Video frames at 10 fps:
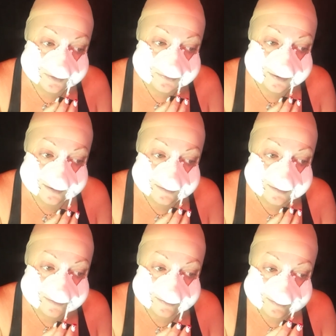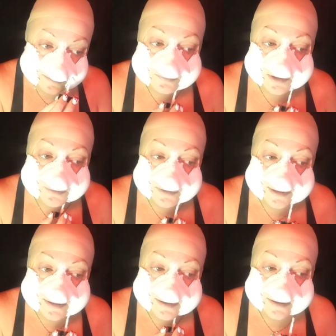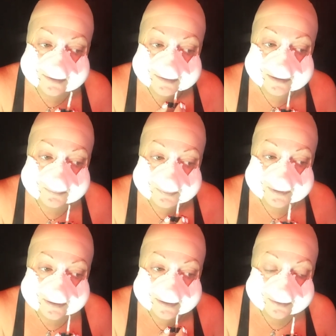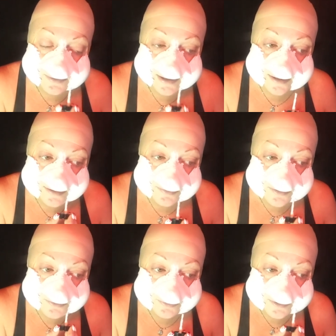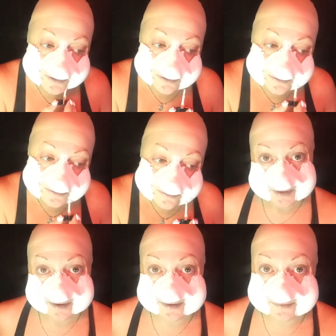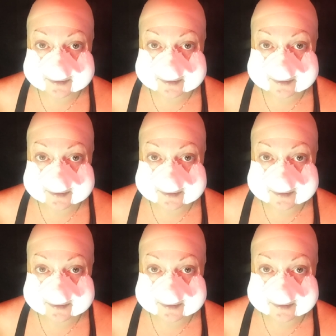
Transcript: just taking this liquid latex and blending what I have so far. As